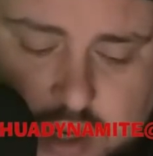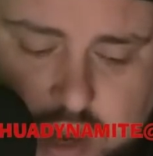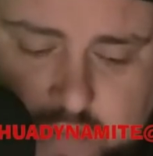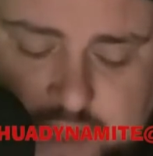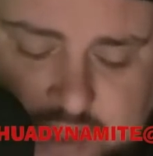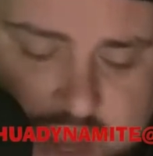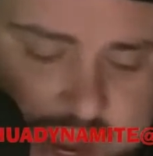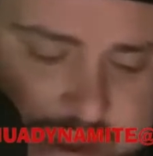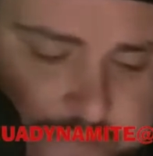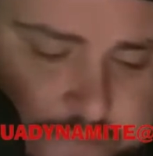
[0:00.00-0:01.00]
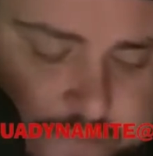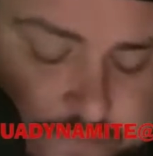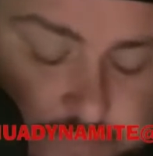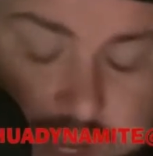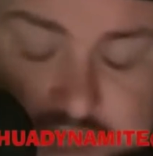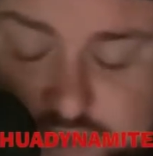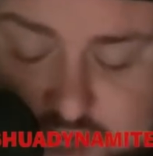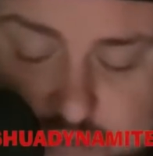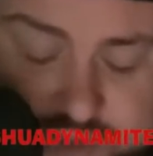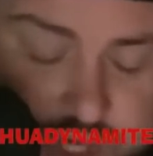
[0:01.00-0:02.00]
I'm the lab. Well, actually,
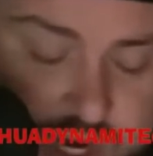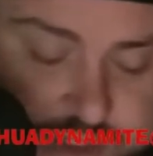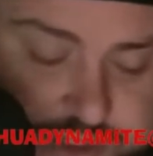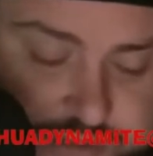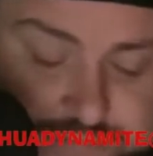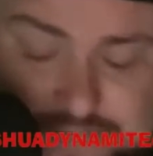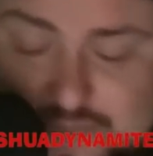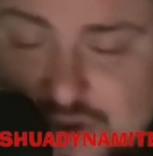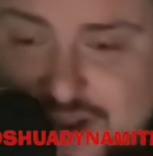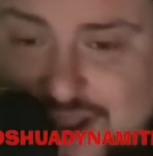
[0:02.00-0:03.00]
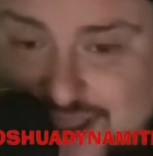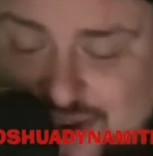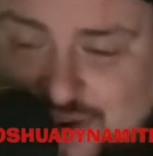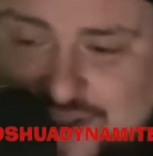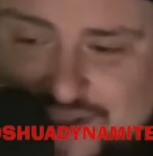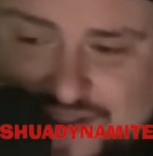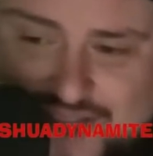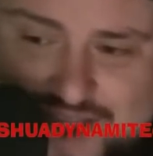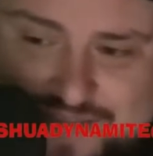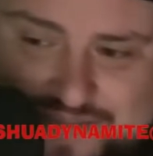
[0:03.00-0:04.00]
I'm Josh, and you're in the
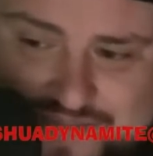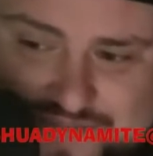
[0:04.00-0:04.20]
lab.